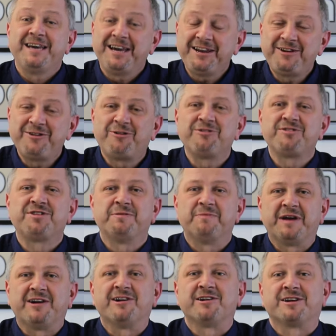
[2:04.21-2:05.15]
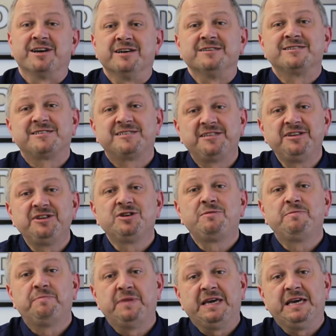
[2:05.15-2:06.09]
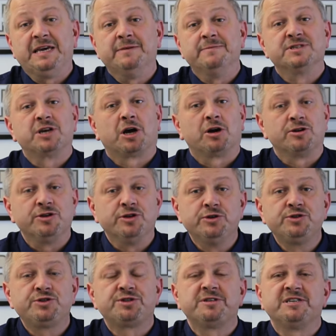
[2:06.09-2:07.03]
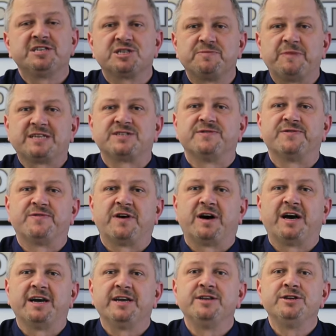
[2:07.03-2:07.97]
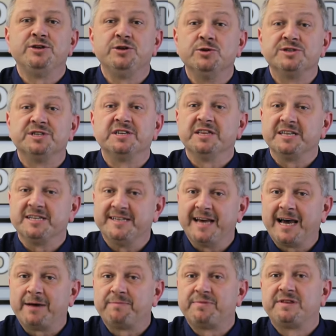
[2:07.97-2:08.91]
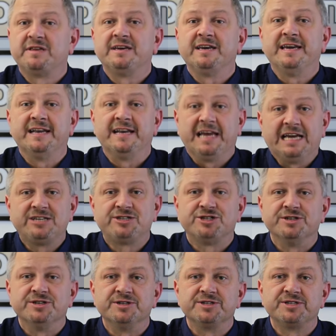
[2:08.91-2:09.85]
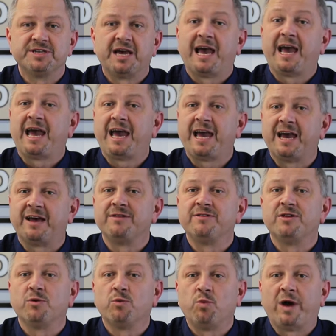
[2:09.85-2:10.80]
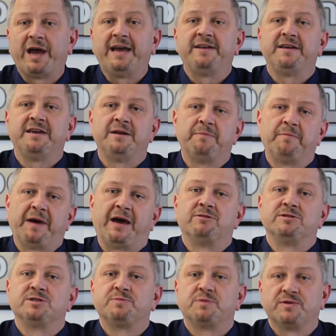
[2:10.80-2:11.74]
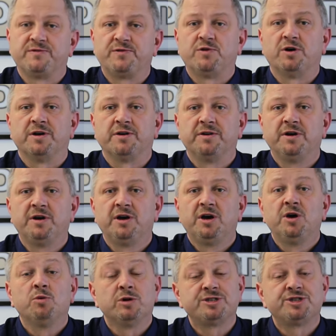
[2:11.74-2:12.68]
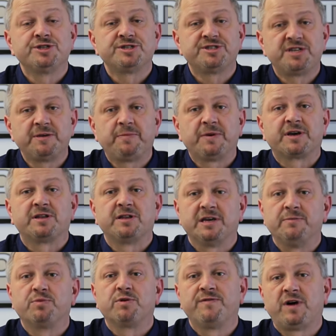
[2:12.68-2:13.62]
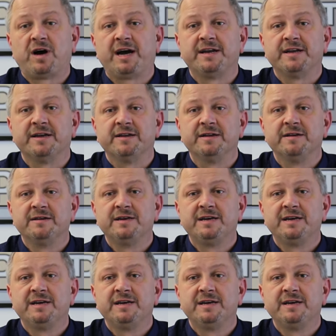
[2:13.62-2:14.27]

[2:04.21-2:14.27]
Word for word: In North America, steel beams are usually specified using the depth in inches and the weight in pounds per foot, which is typically provided.